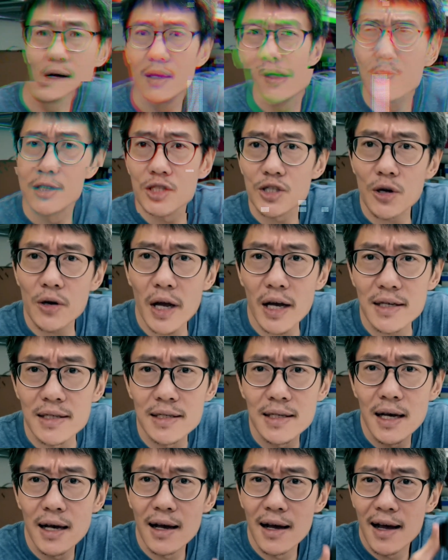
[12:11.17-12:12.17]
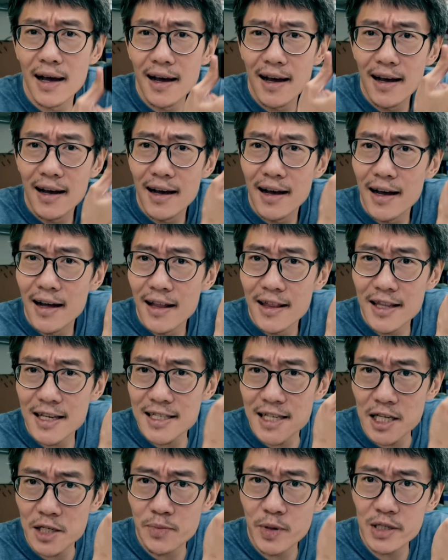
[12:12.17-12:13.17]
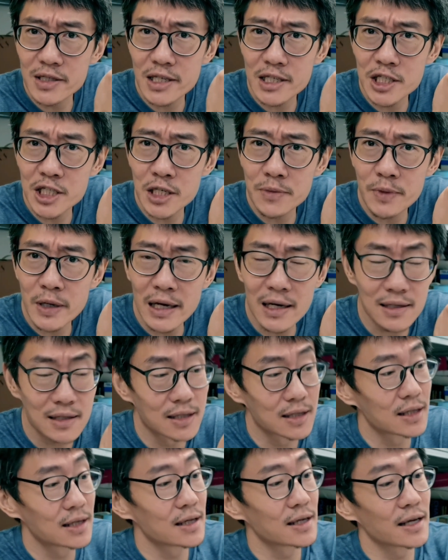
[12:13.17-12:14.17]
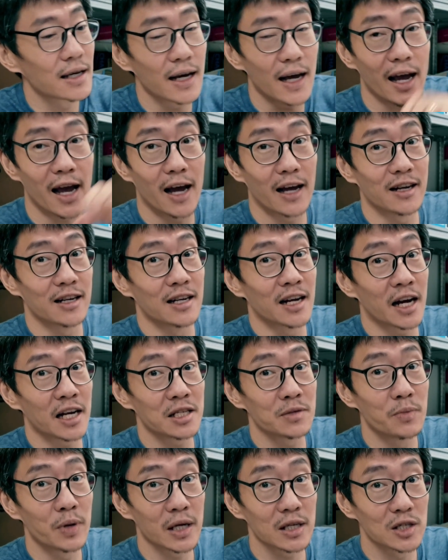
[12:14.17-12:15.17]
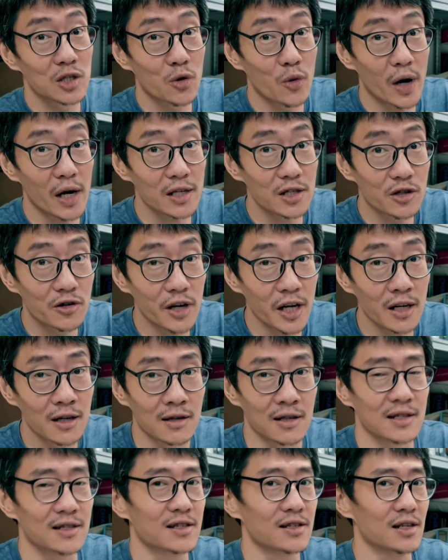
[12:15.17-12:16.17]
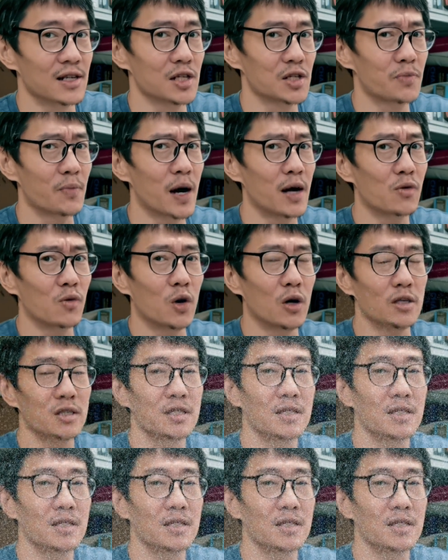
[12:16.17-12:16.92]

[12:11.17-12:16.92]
So yes, this has built-in GPS and a nice big square screen. It's a smartwatch.